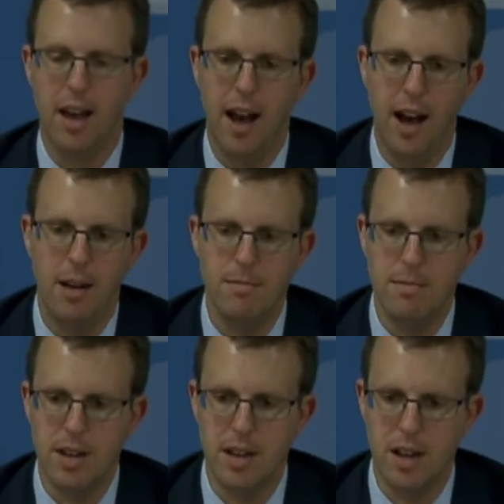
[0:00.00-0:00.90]

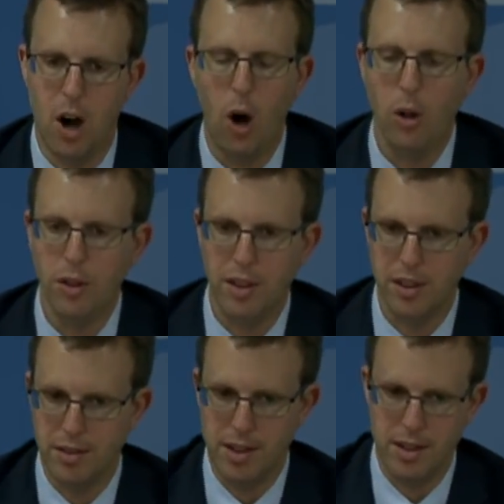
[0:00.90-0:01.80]
Um, all
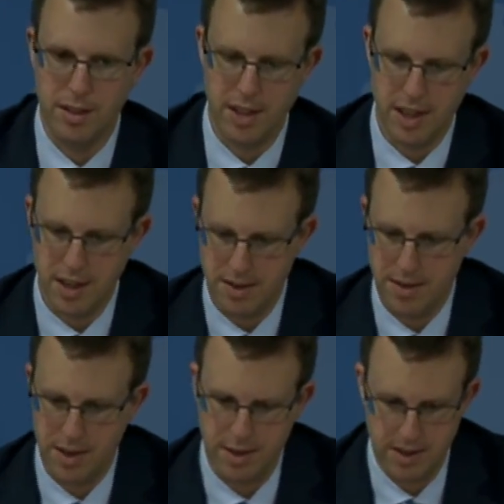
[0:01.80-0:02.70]
the the the, uh,
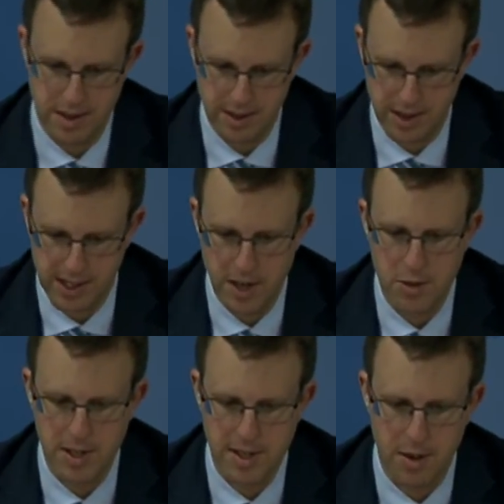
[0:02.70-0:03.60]
the, the the
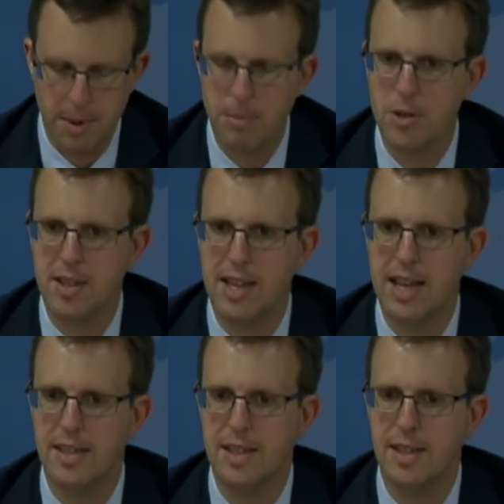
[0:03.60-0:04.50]
countries that are members of the
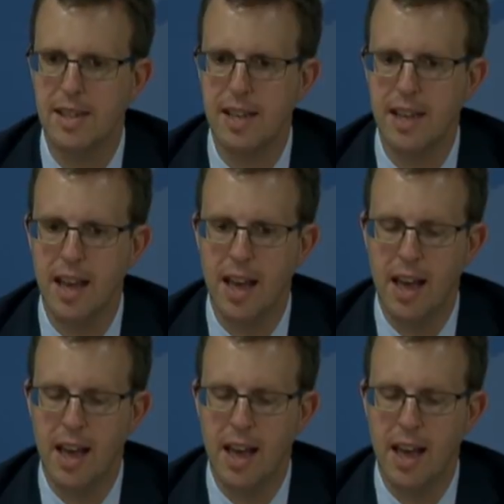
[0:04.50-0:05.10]
ISTC.